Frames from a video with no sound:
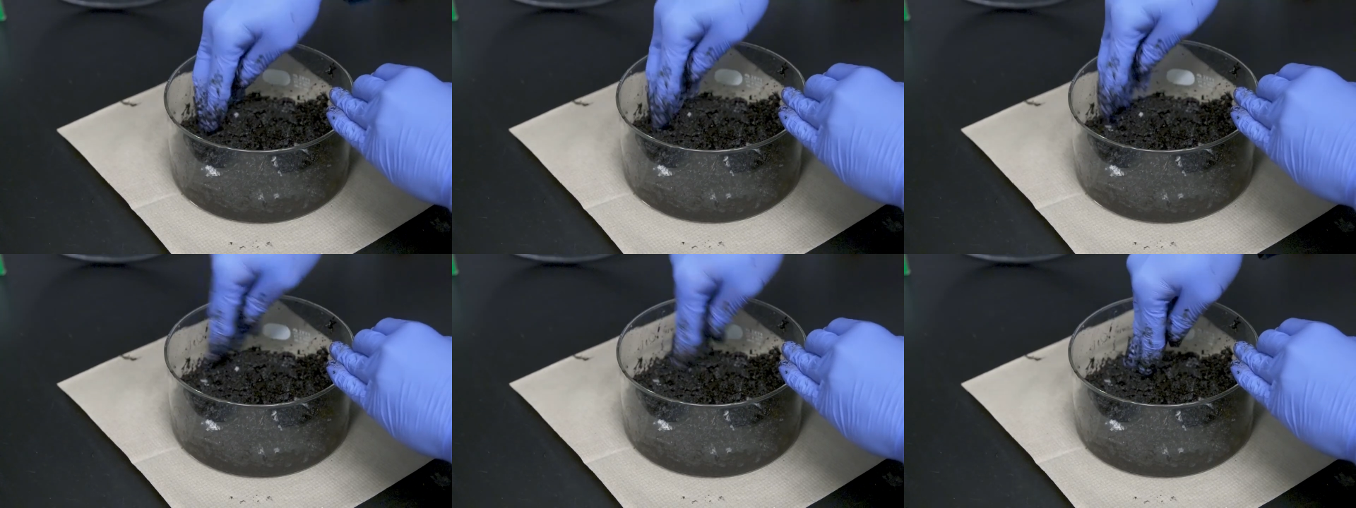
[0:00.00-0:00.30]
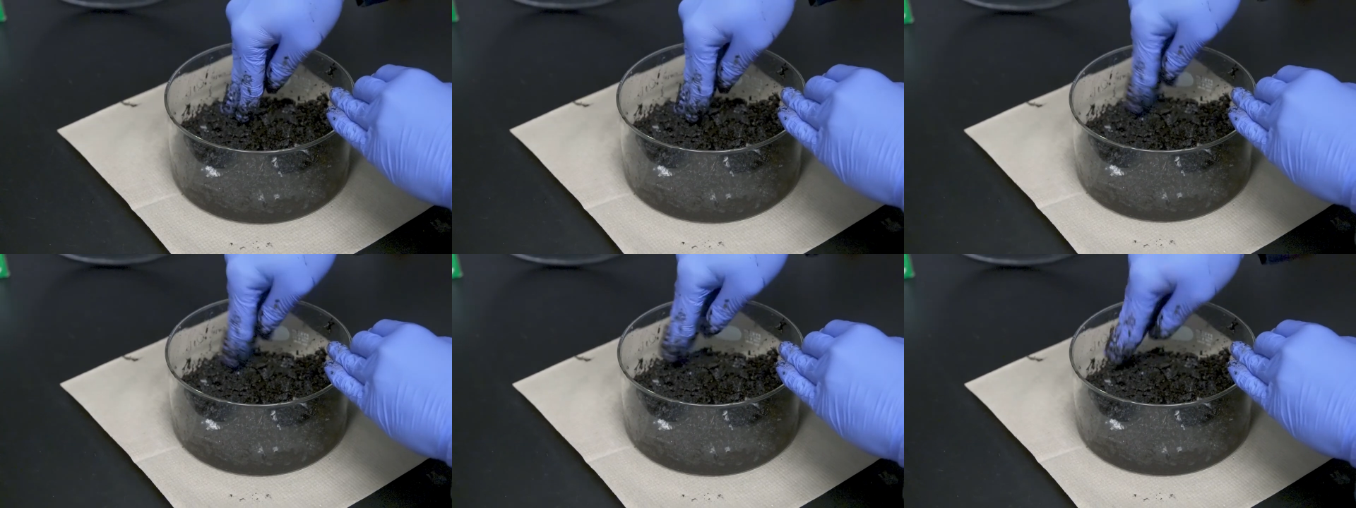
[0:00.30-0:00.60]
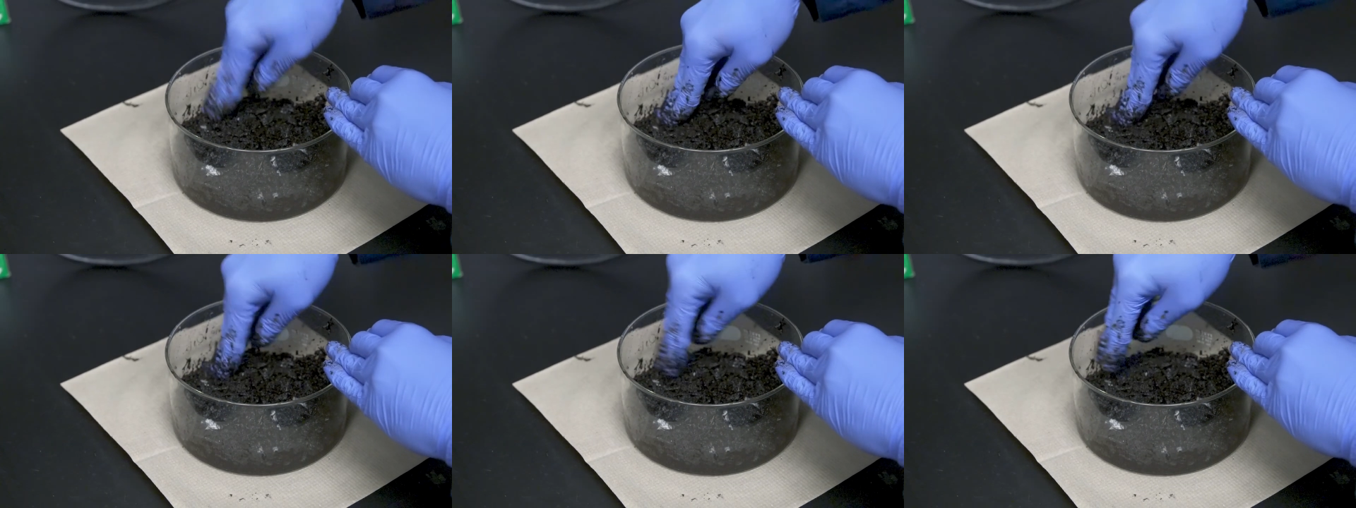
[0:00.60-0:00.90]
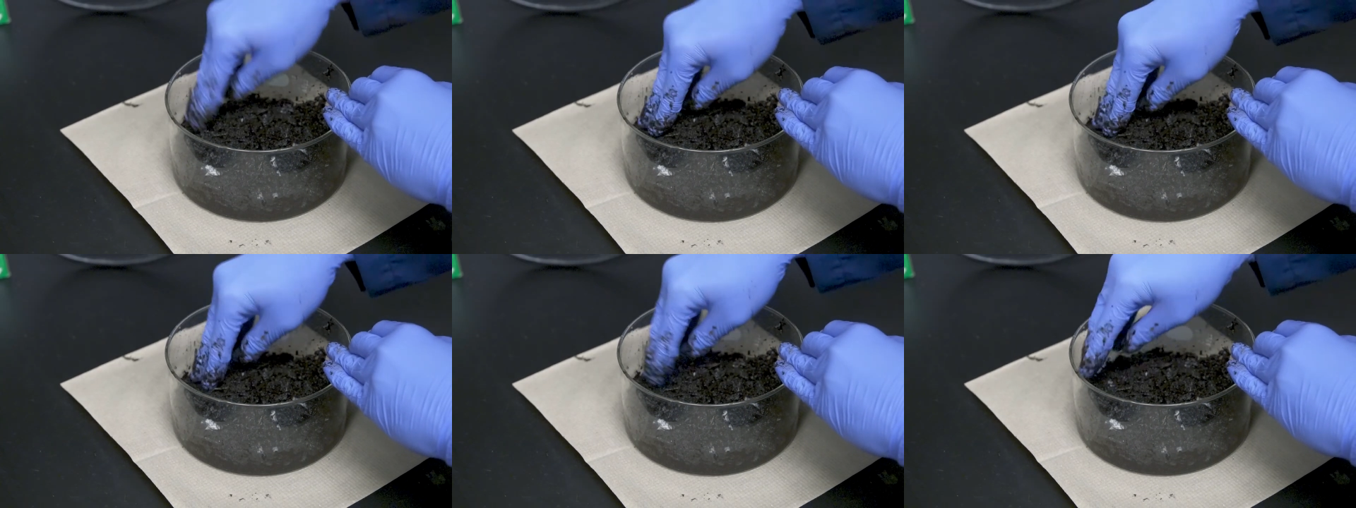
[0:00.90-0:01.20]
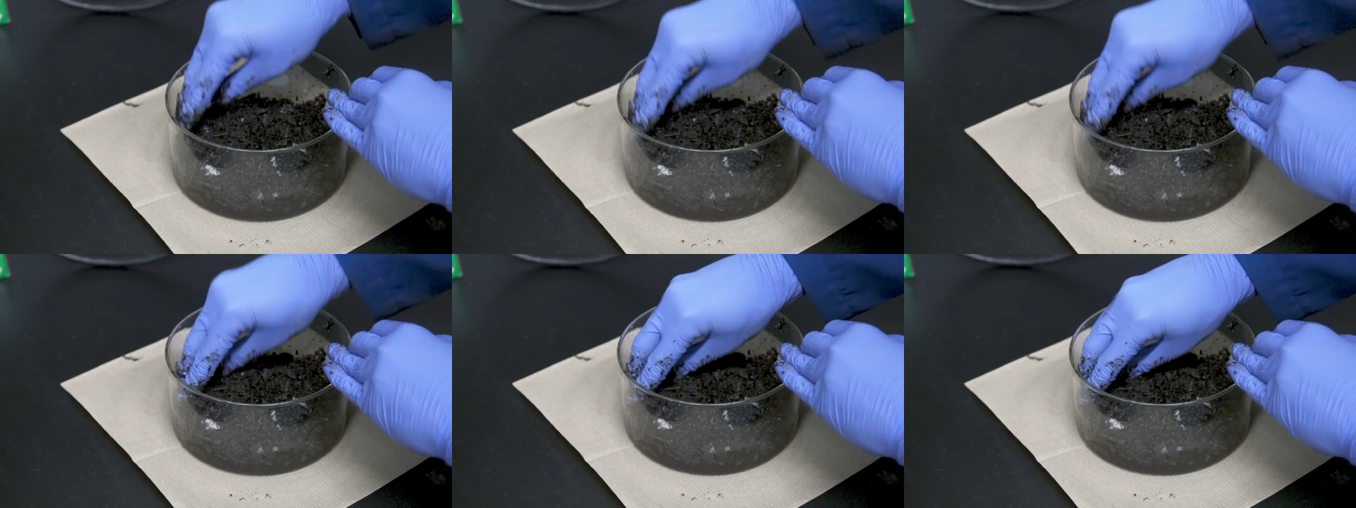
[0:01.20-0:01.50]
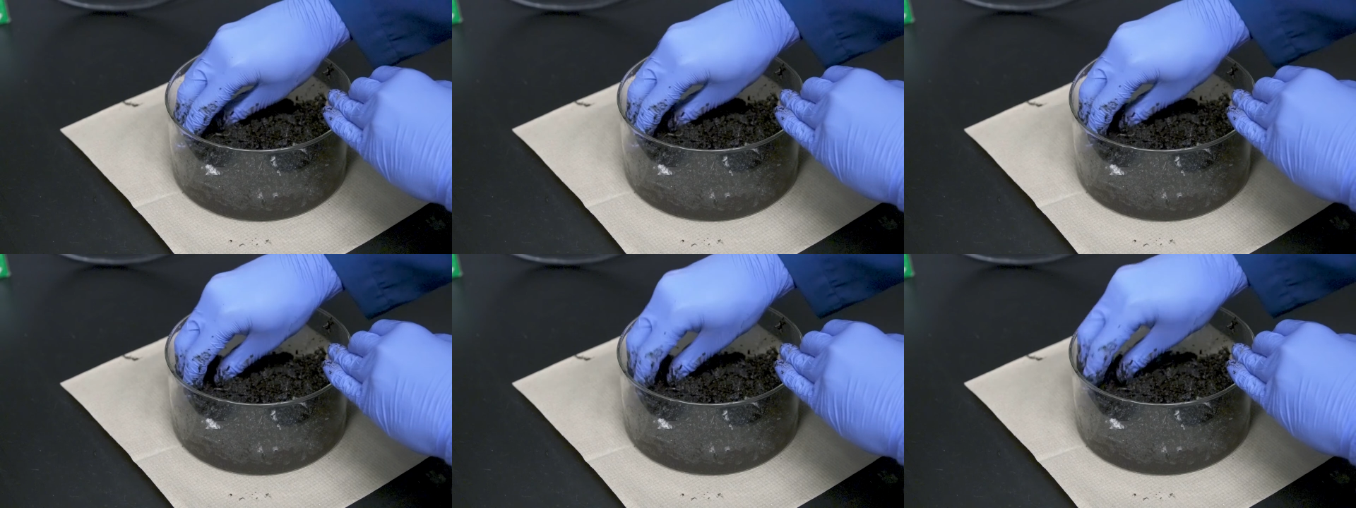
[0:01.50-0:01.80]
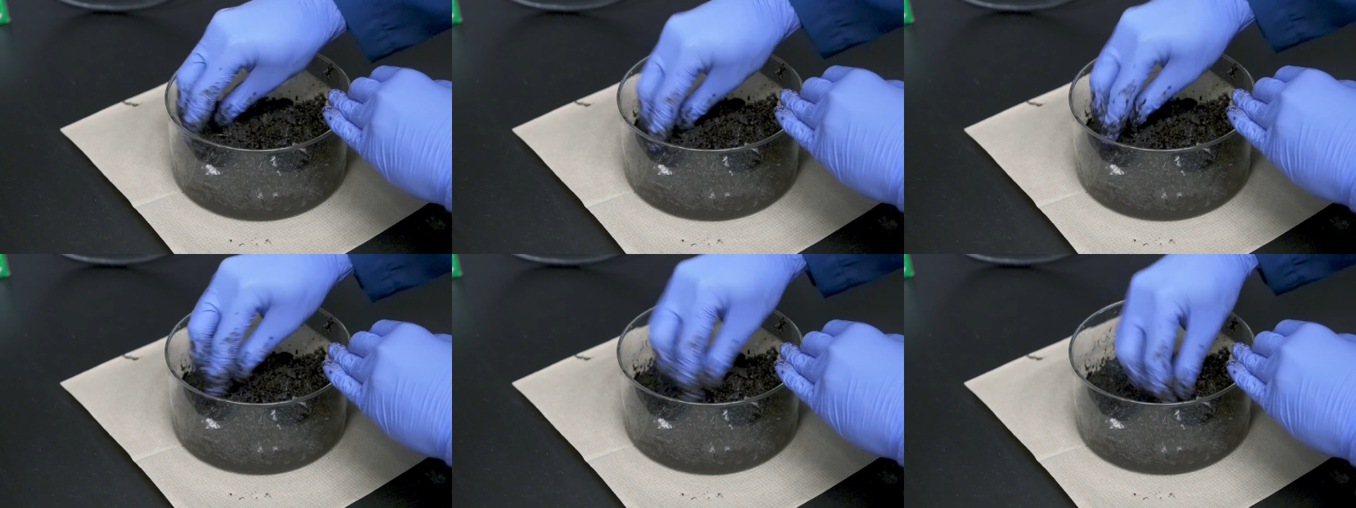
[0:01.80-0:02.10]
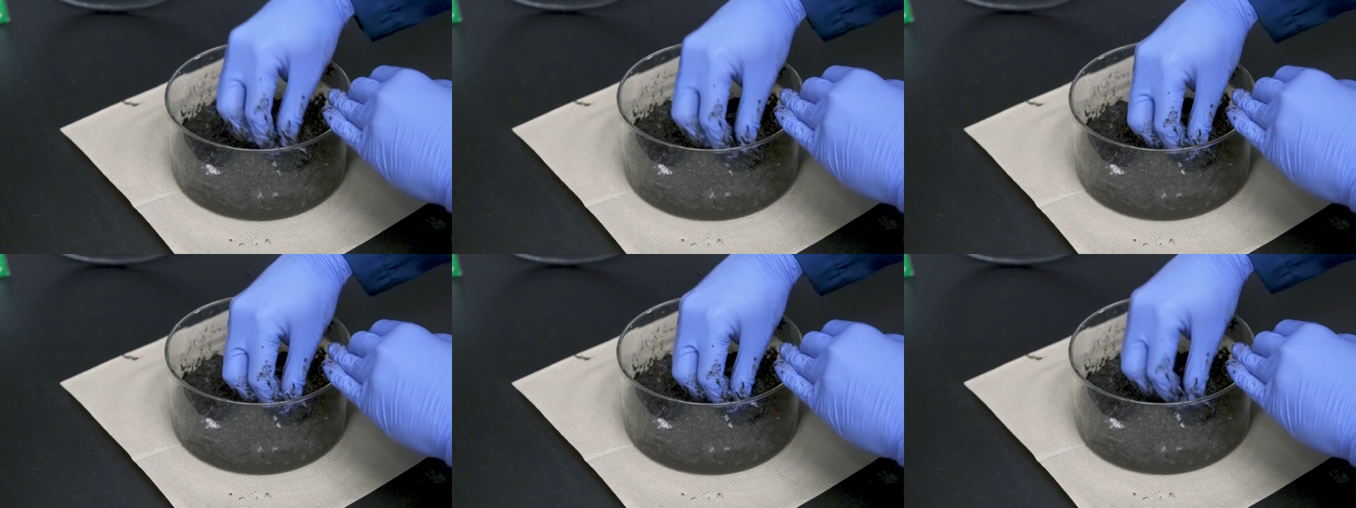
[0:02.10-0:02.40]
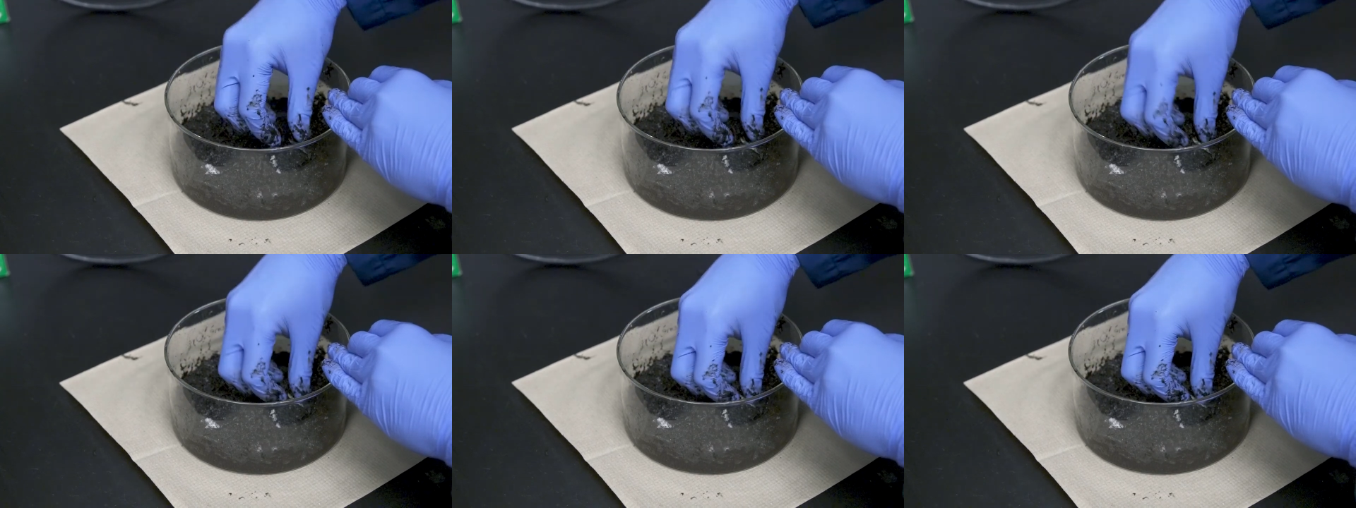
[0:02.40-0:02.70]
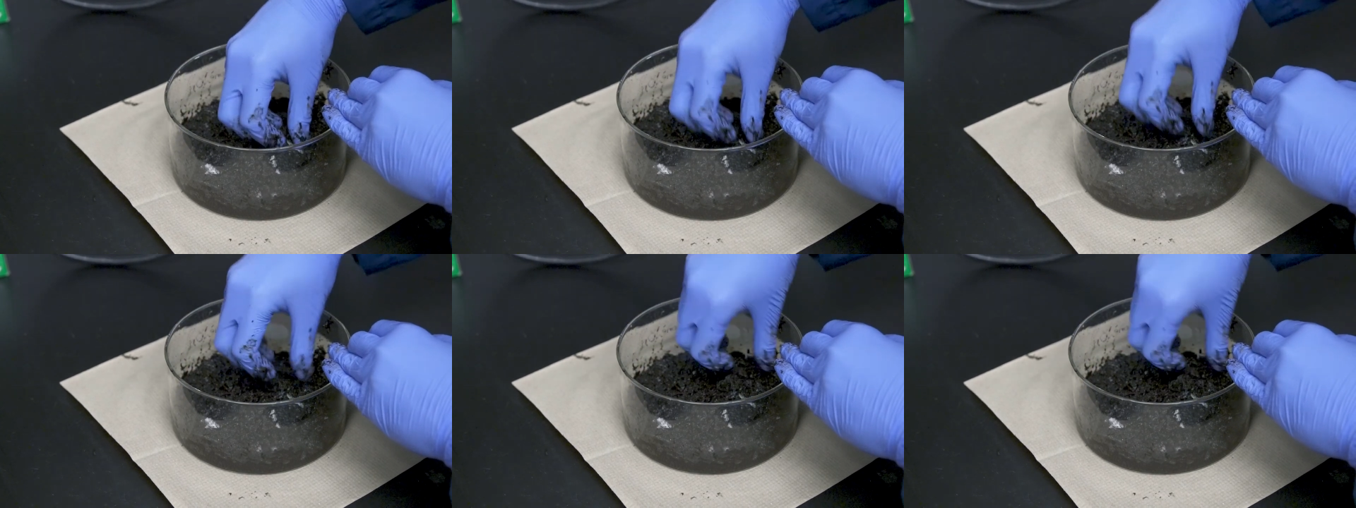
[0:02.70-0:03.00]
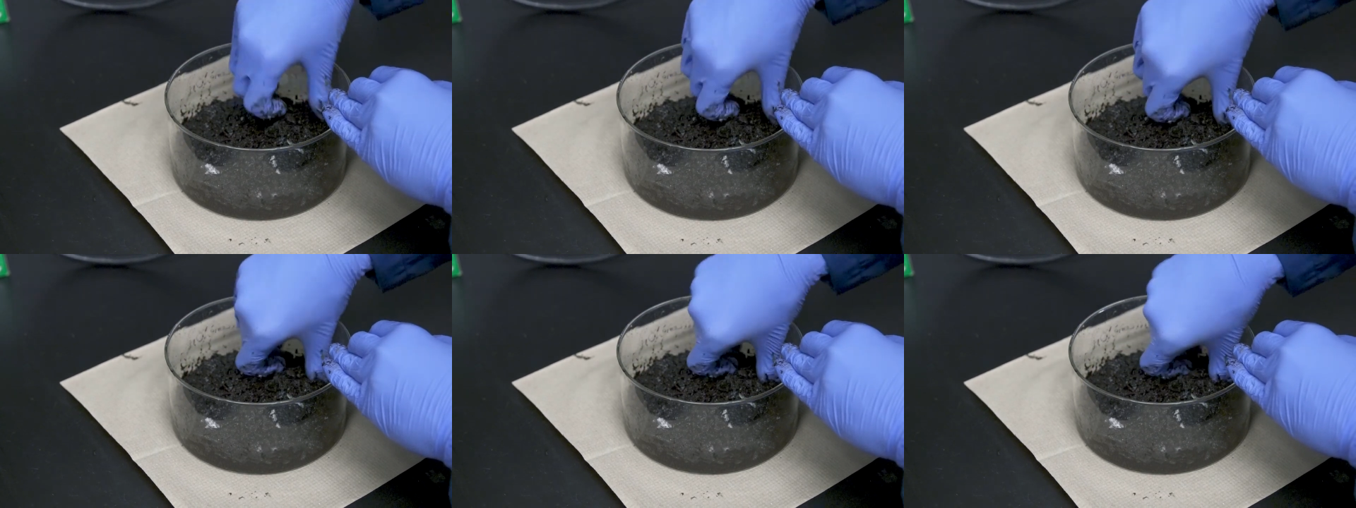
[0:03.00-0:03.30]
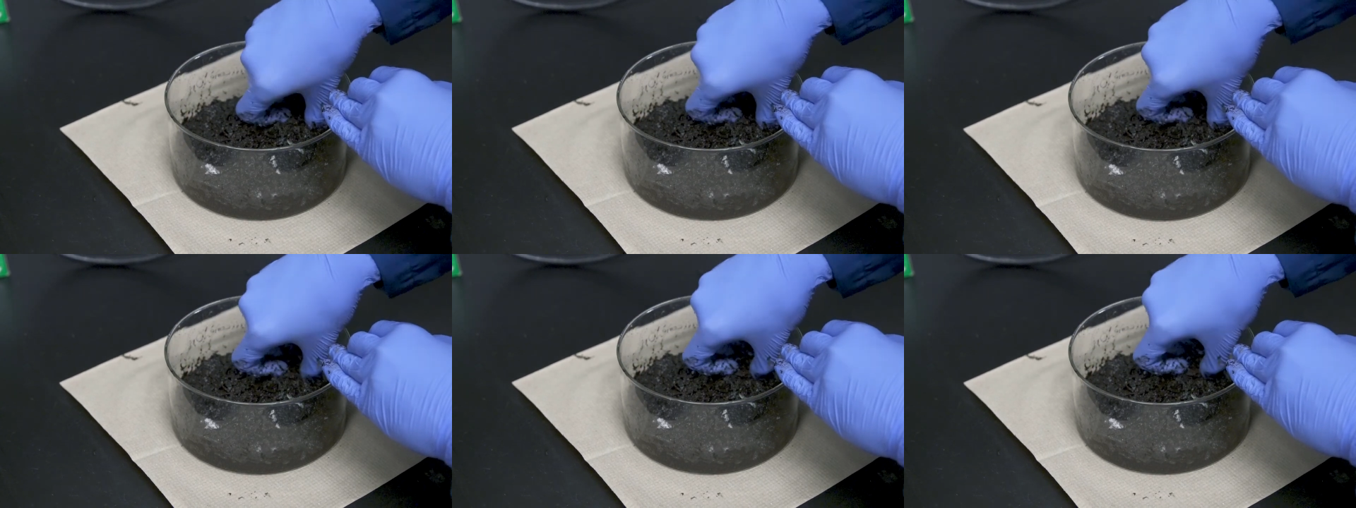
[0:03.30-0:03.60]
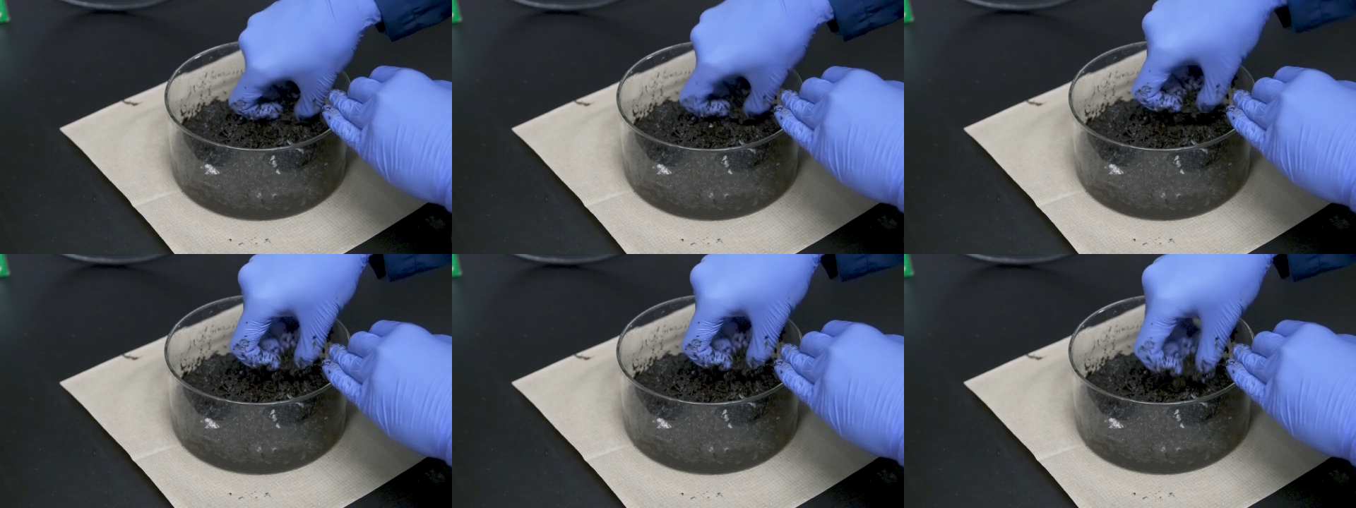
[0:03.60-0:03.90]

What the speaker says: Nobody's mouth can be seen.